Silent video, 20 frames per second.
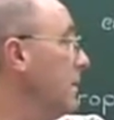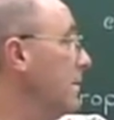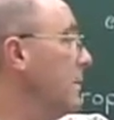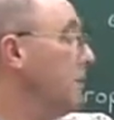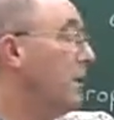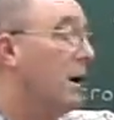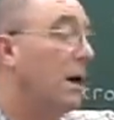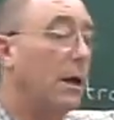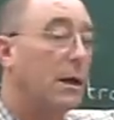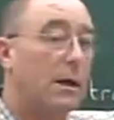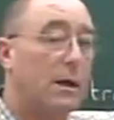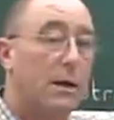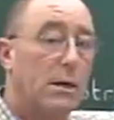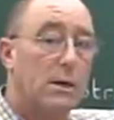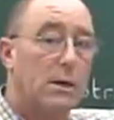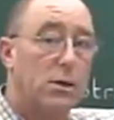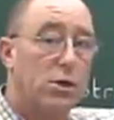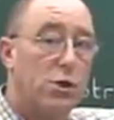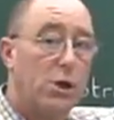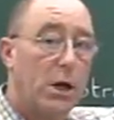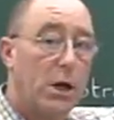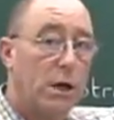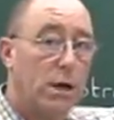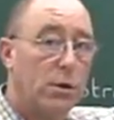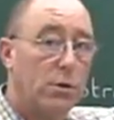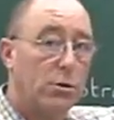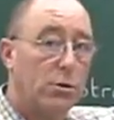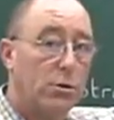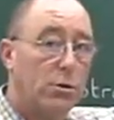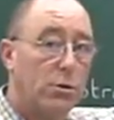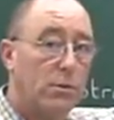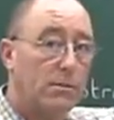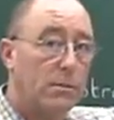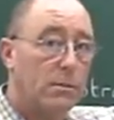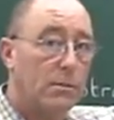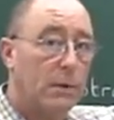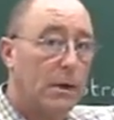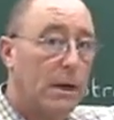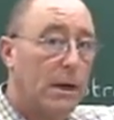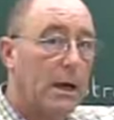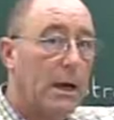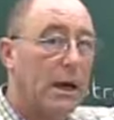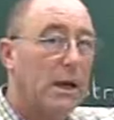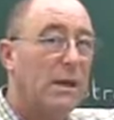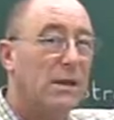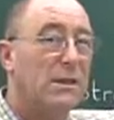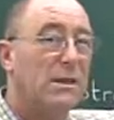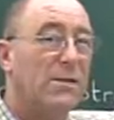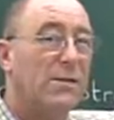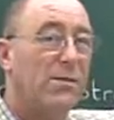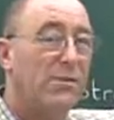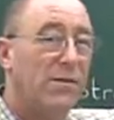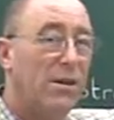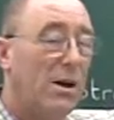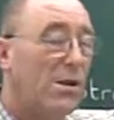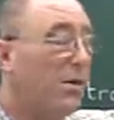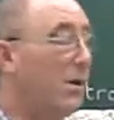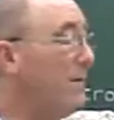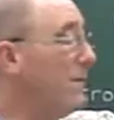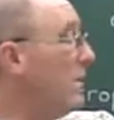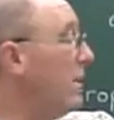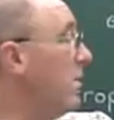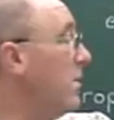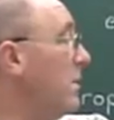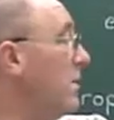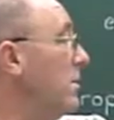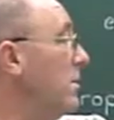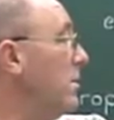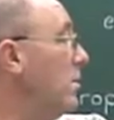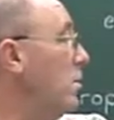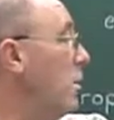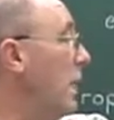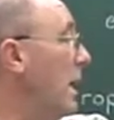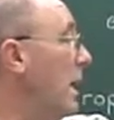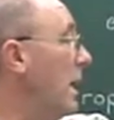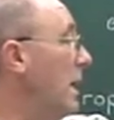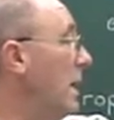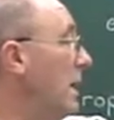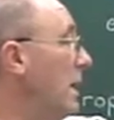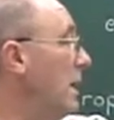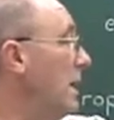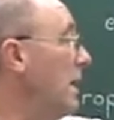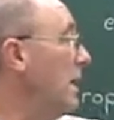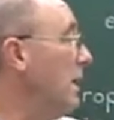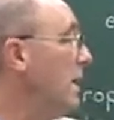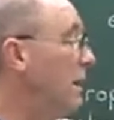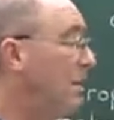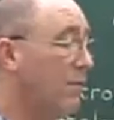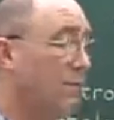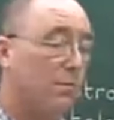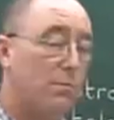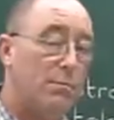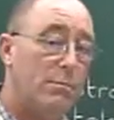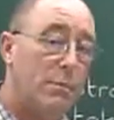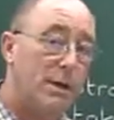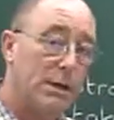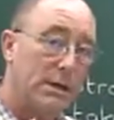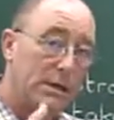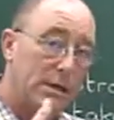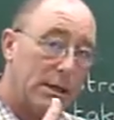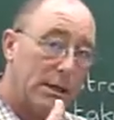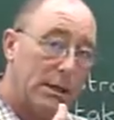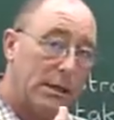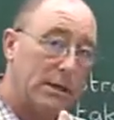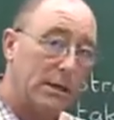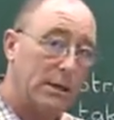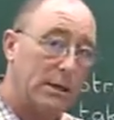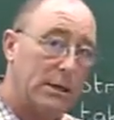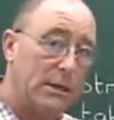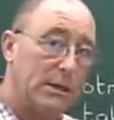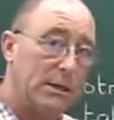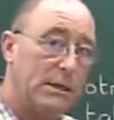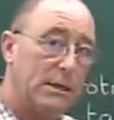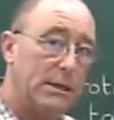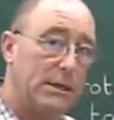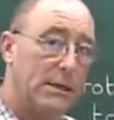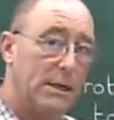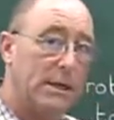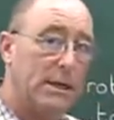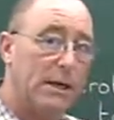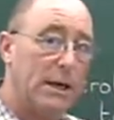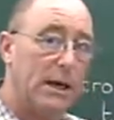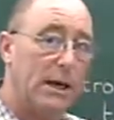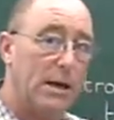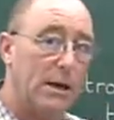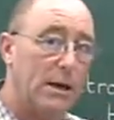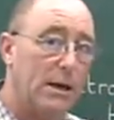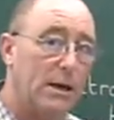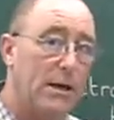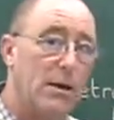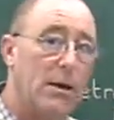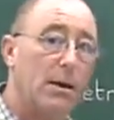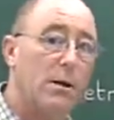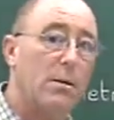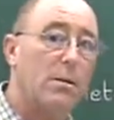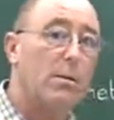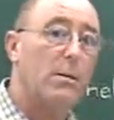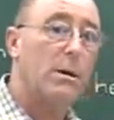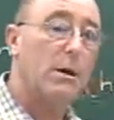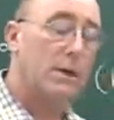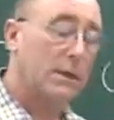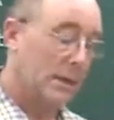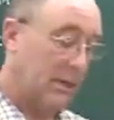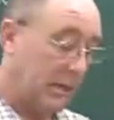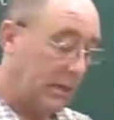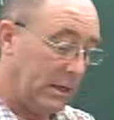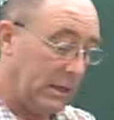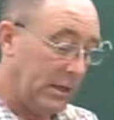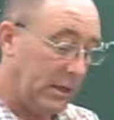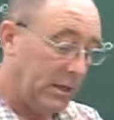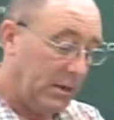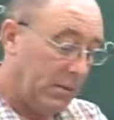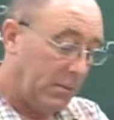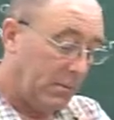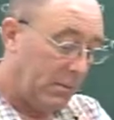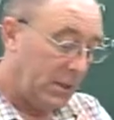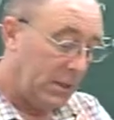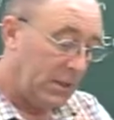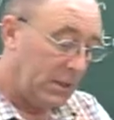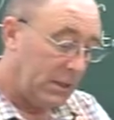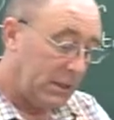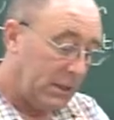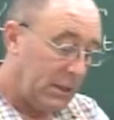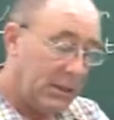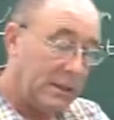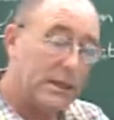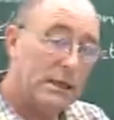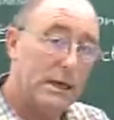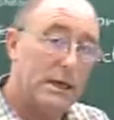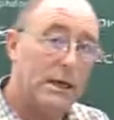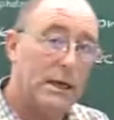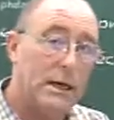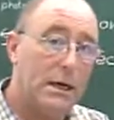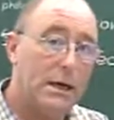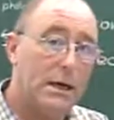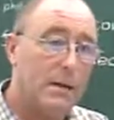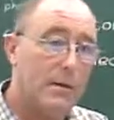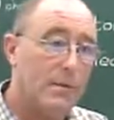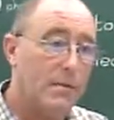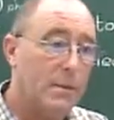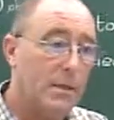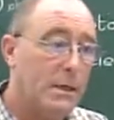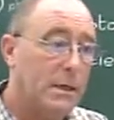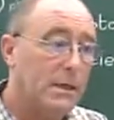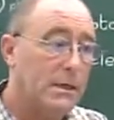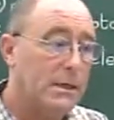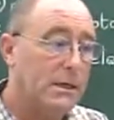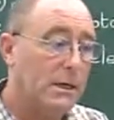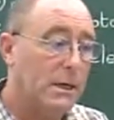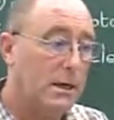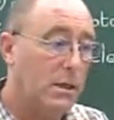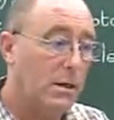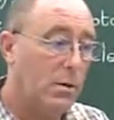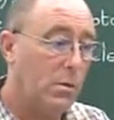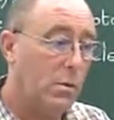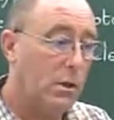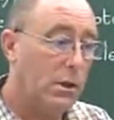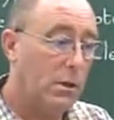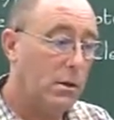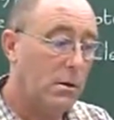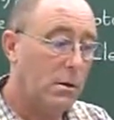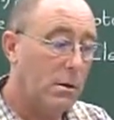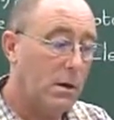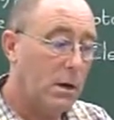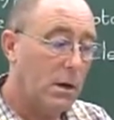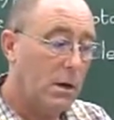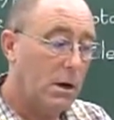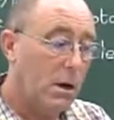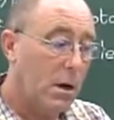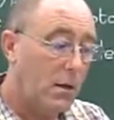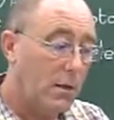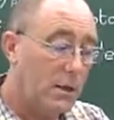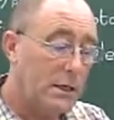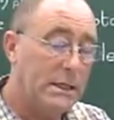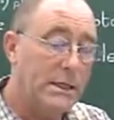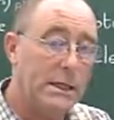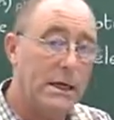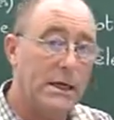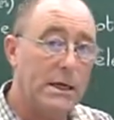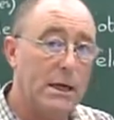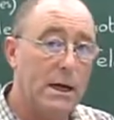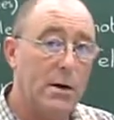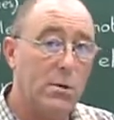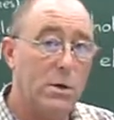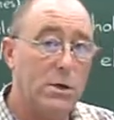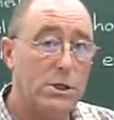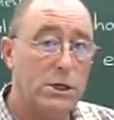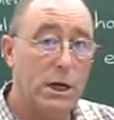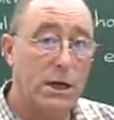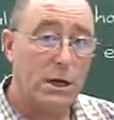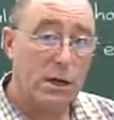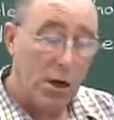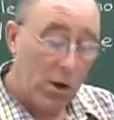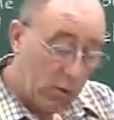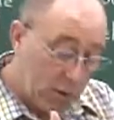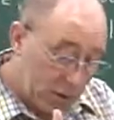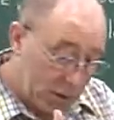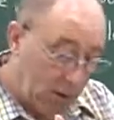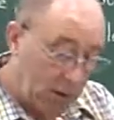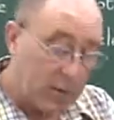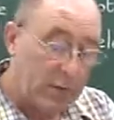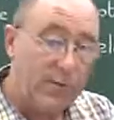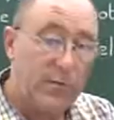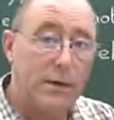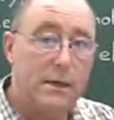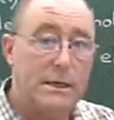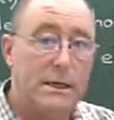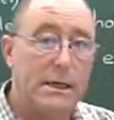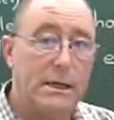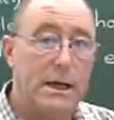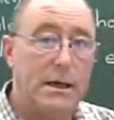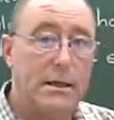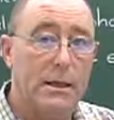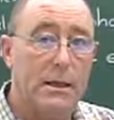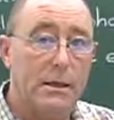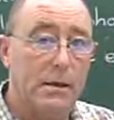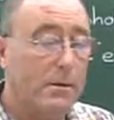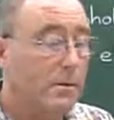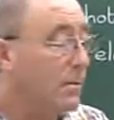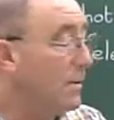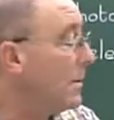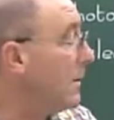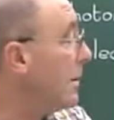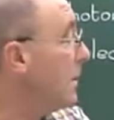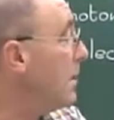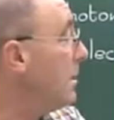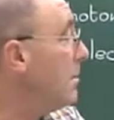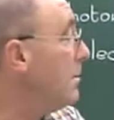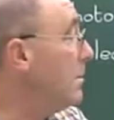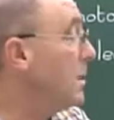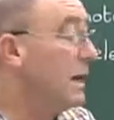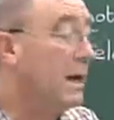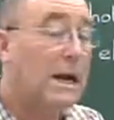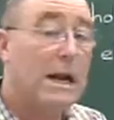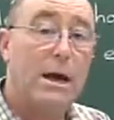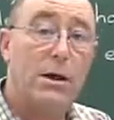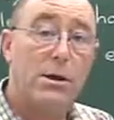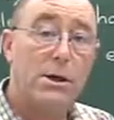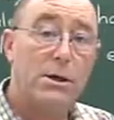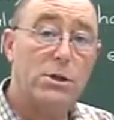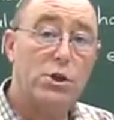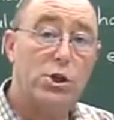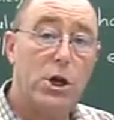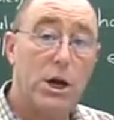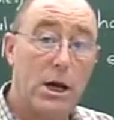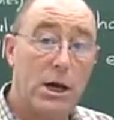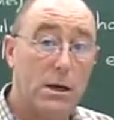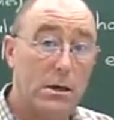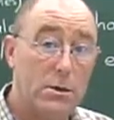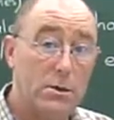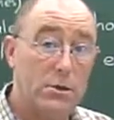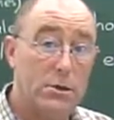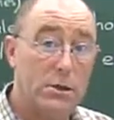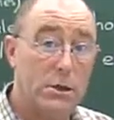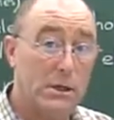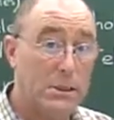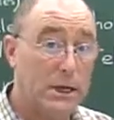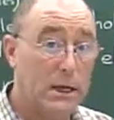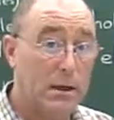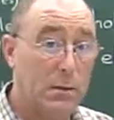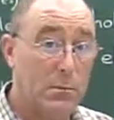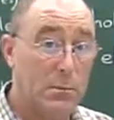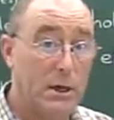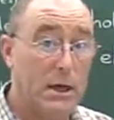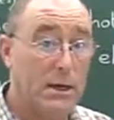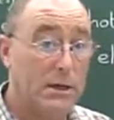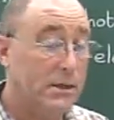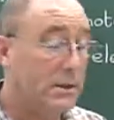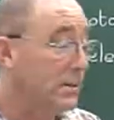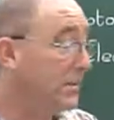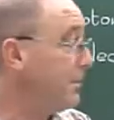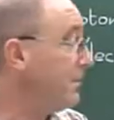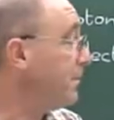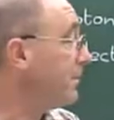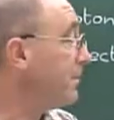my change. And it's a very, very good way of mixing DNA, but mixing the DNA together with other DNA, which I know is going to fit together, but allowing change to take place.